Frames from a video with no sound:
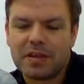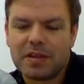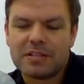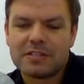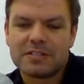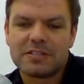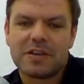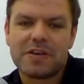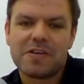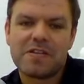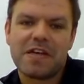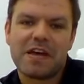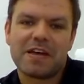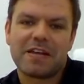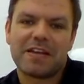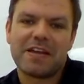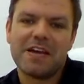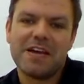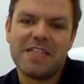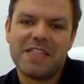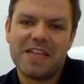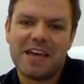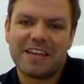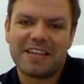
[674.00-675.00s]
So that
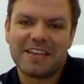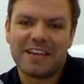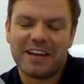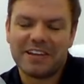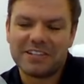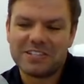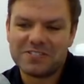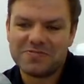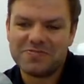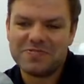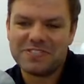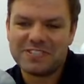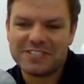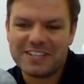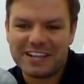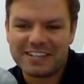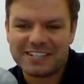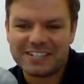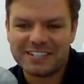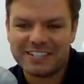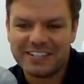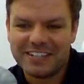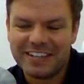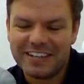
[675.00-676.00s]
customer's
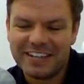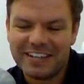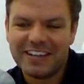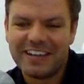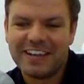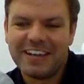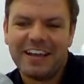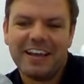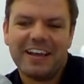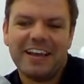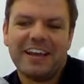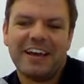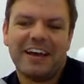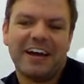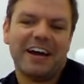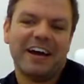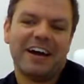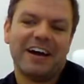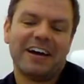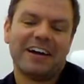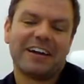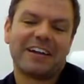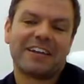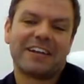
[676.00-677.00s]
actually
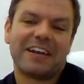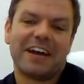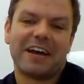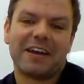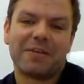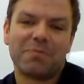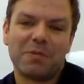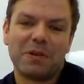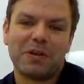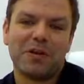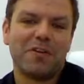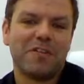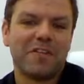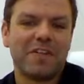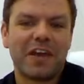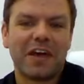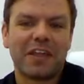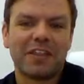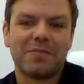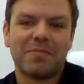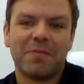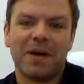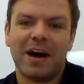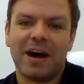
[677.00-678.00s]
cut a bit off
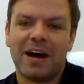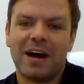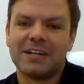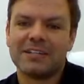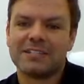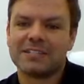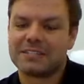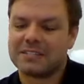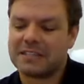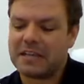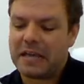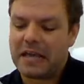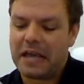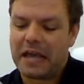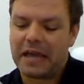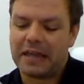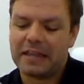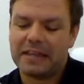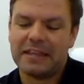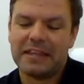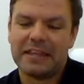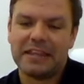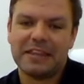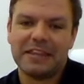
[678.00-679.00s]
another mask,
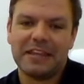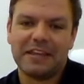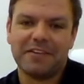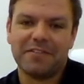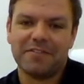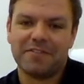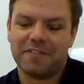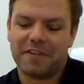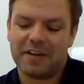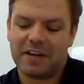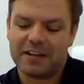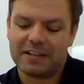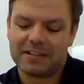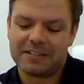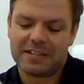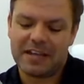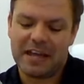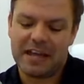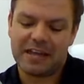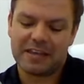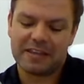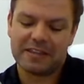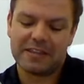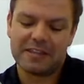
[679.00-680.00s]
and then they've
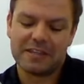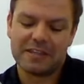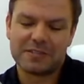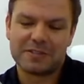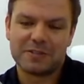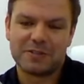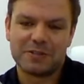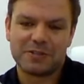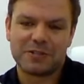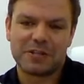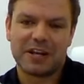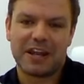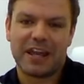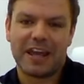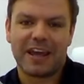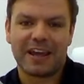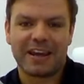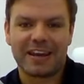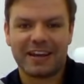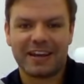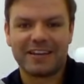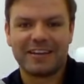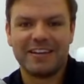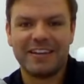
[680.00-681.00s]
taken this cushion out
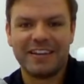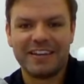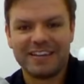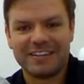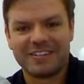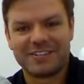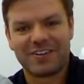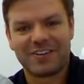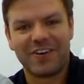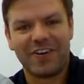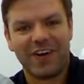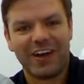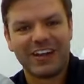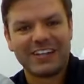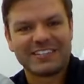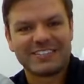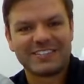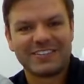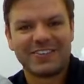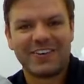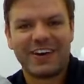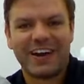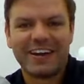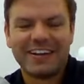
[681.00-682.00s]
and tried
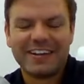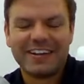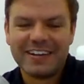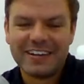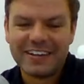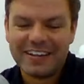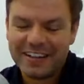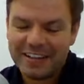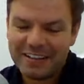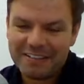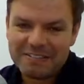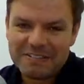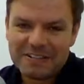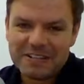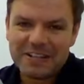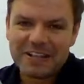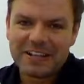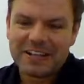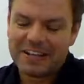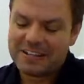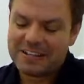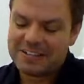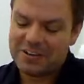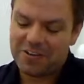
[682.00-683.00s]

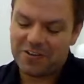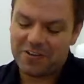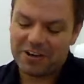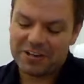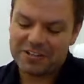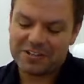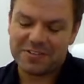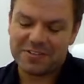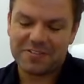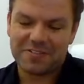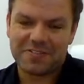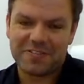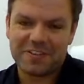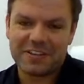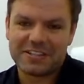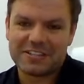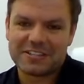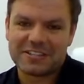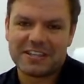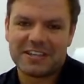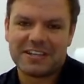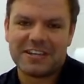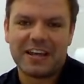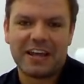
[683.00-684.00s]
to
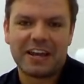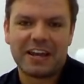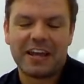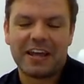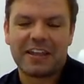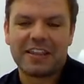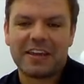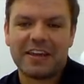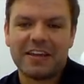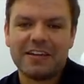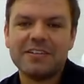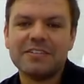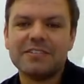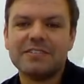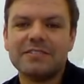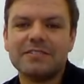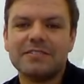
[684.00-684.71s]
fix another